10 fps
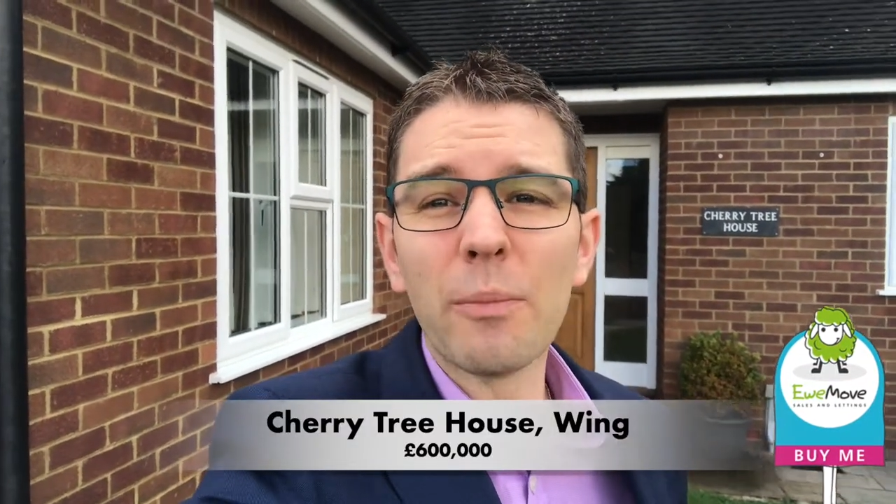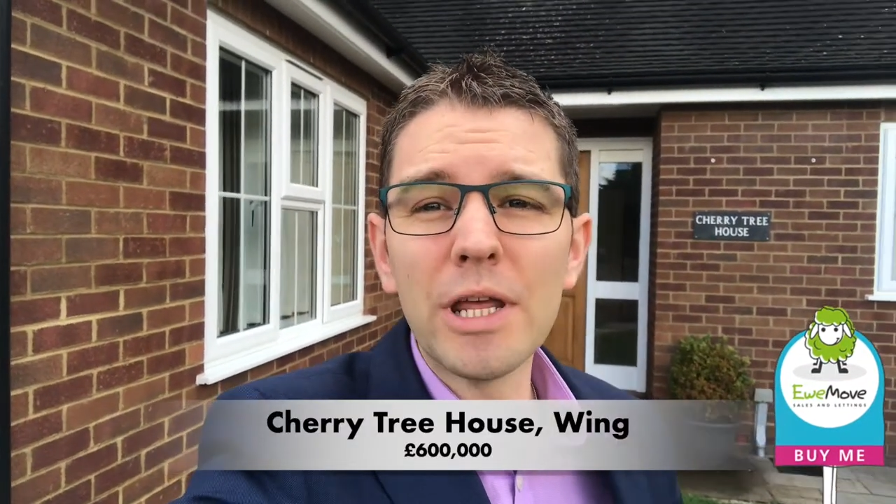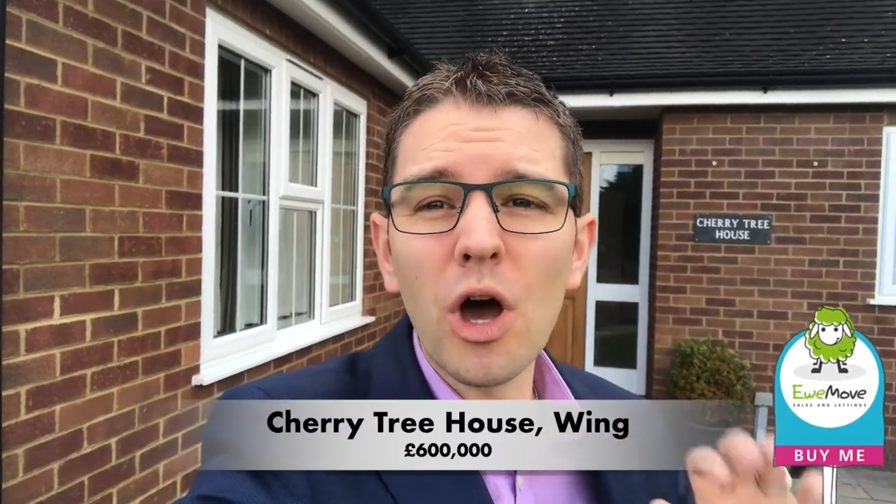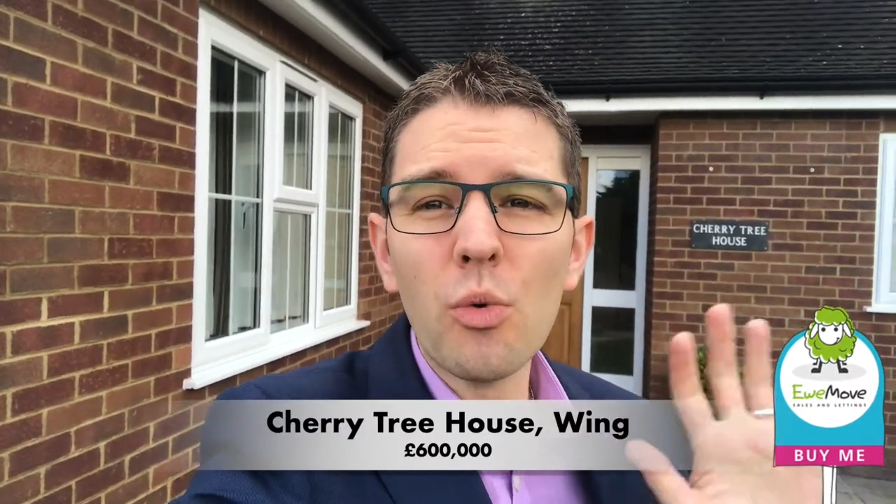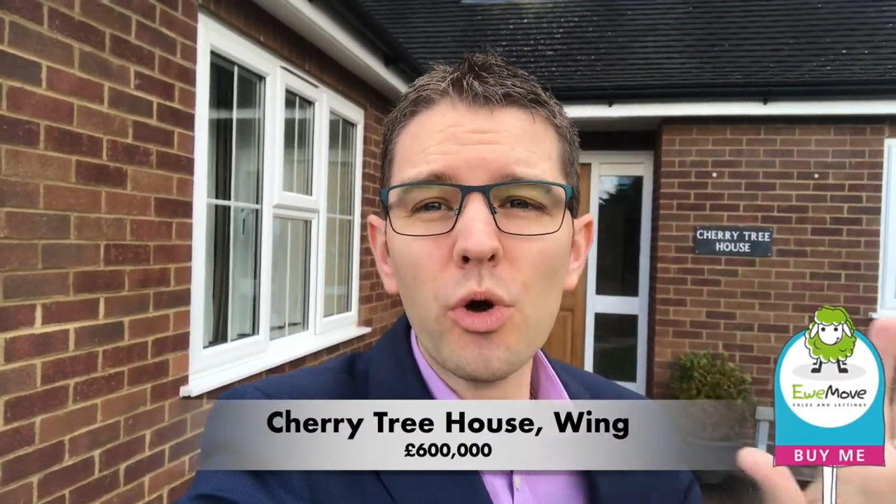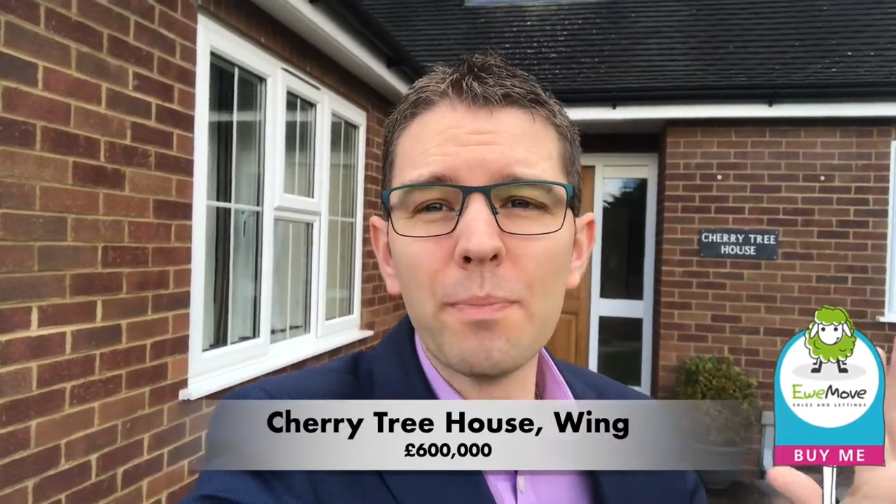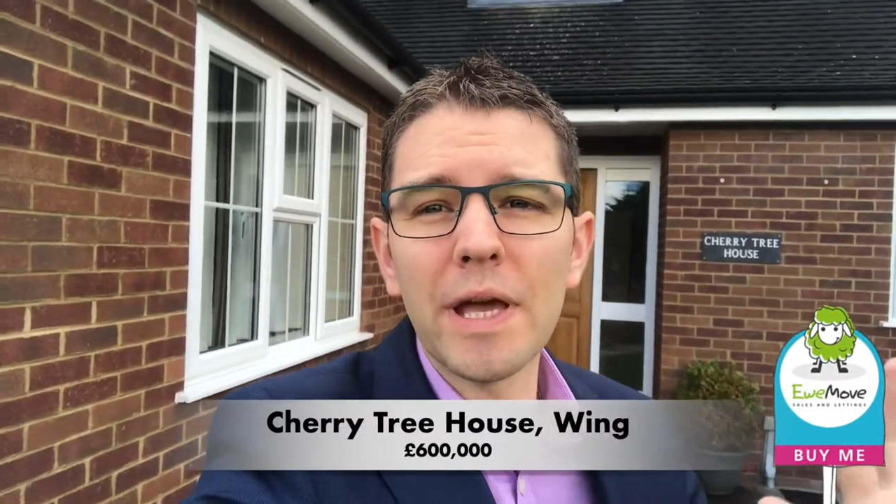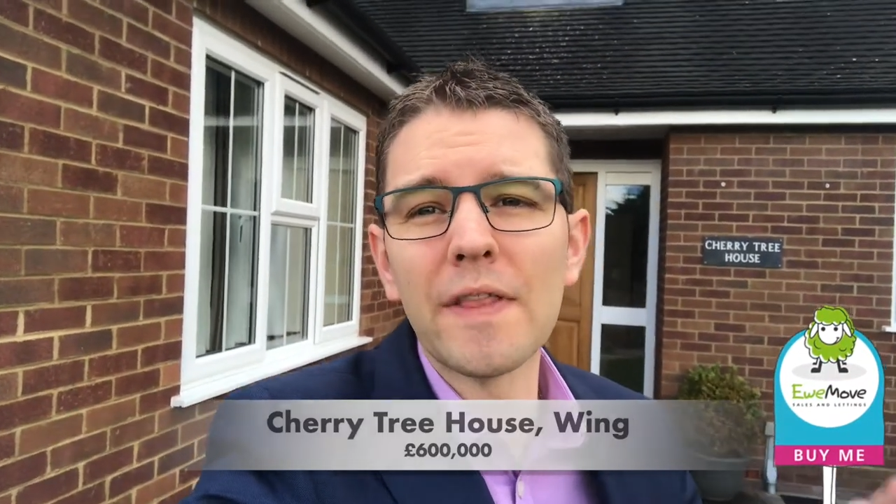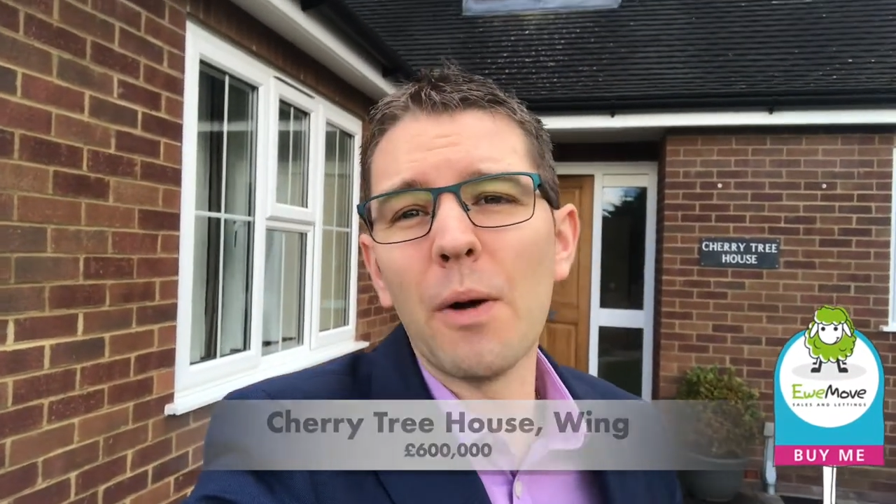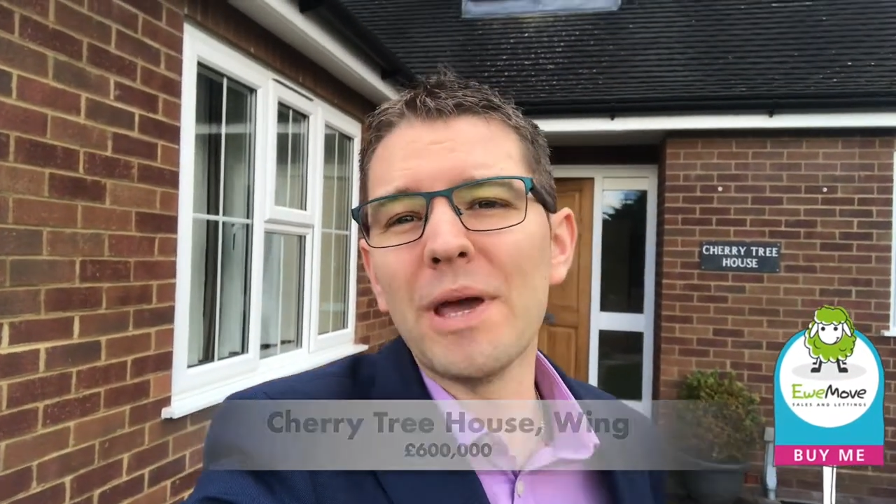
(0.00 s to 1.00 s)
There'll be no
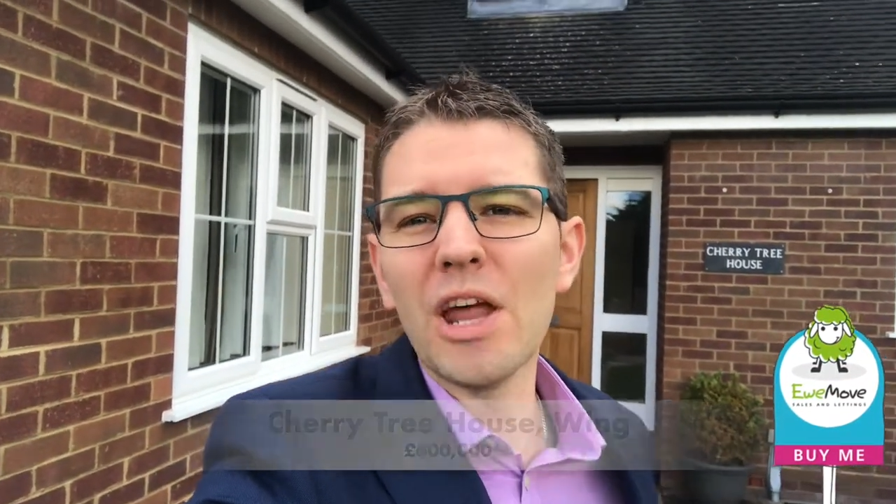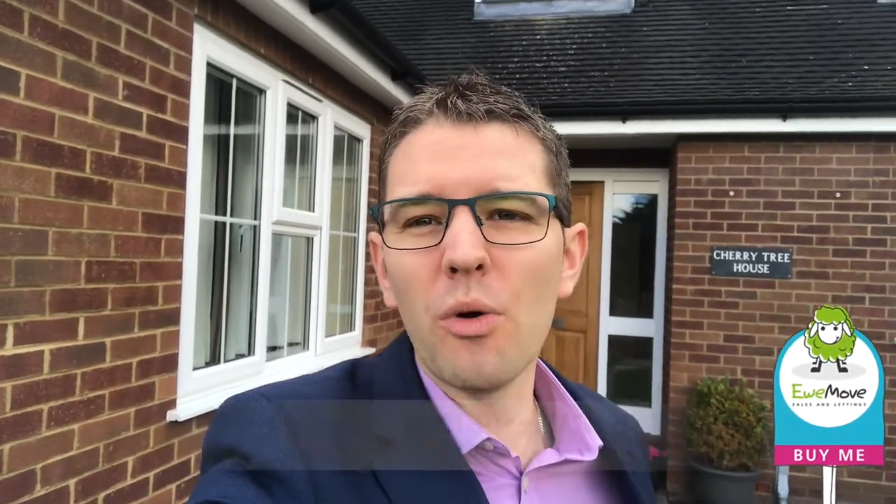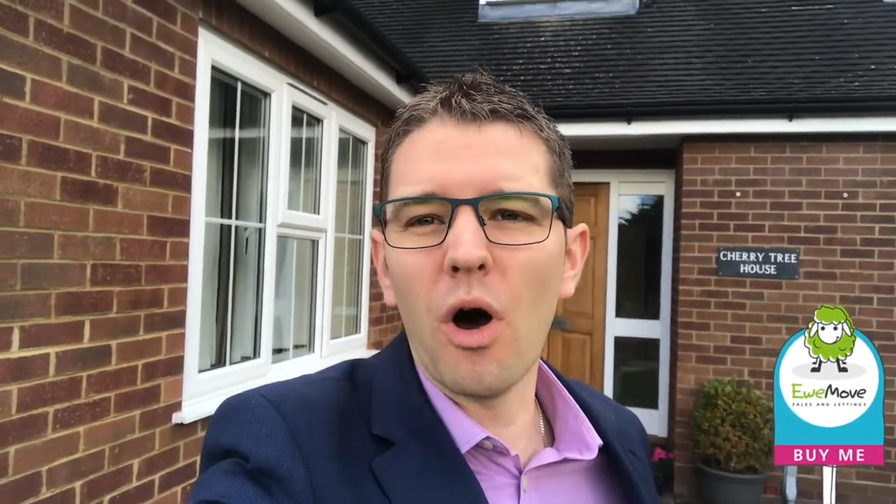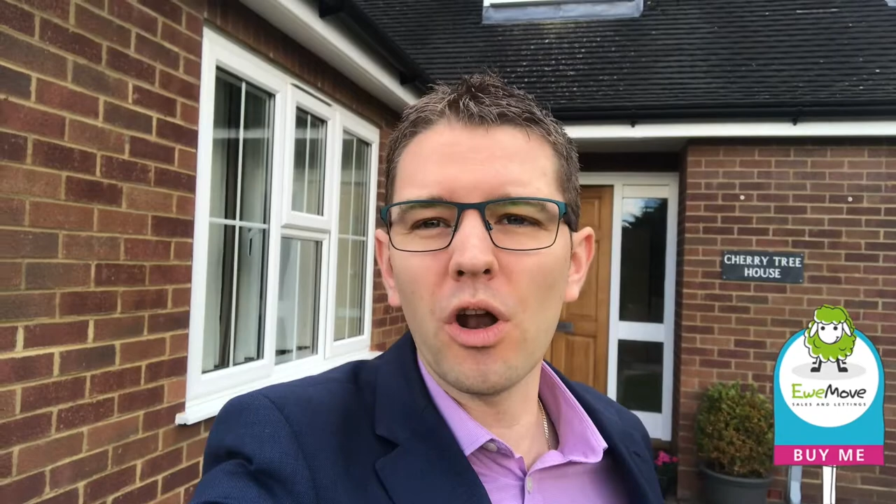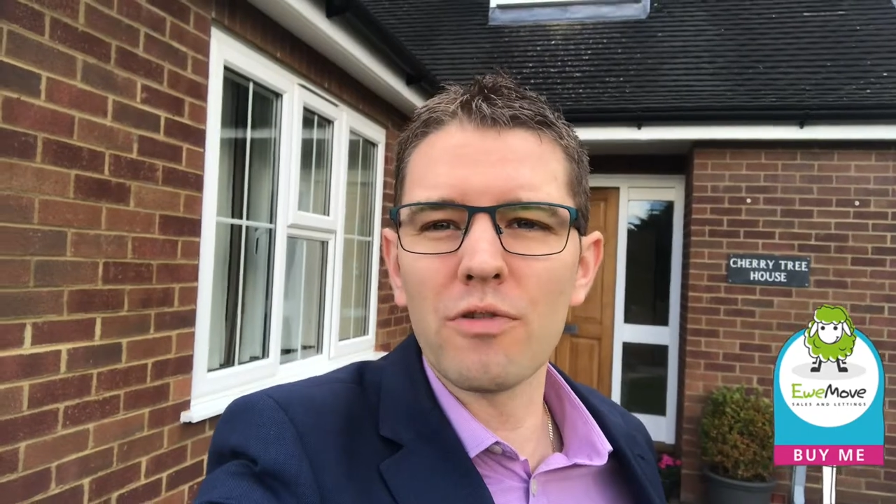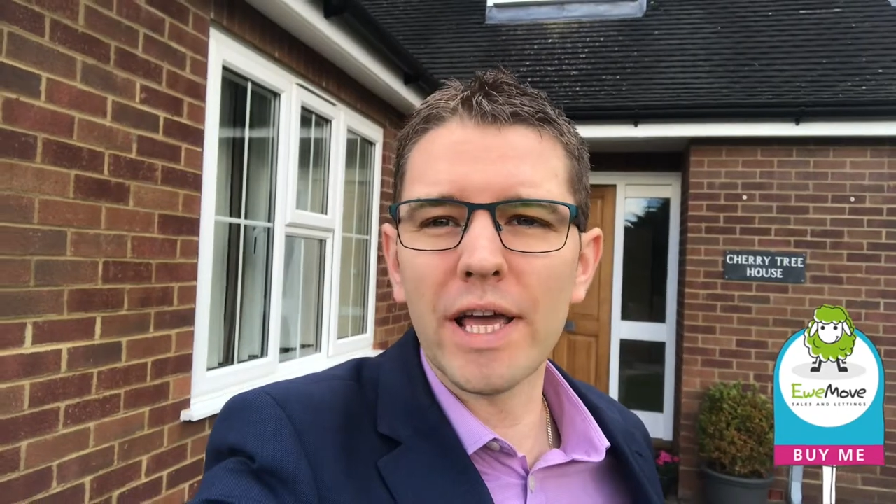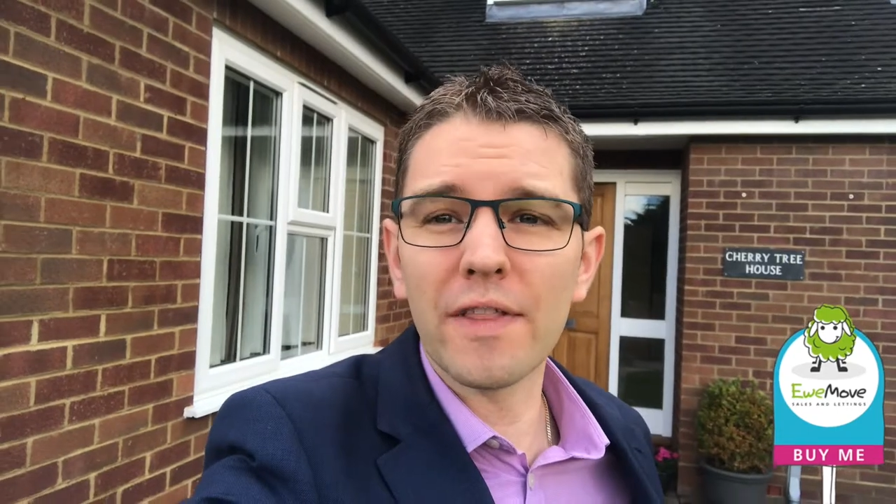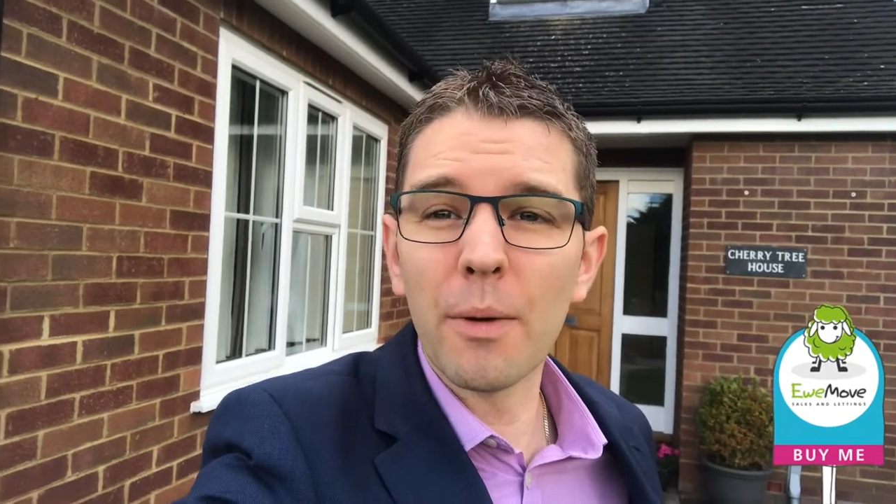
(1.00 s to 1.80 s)
whooping, there'll be no hollering,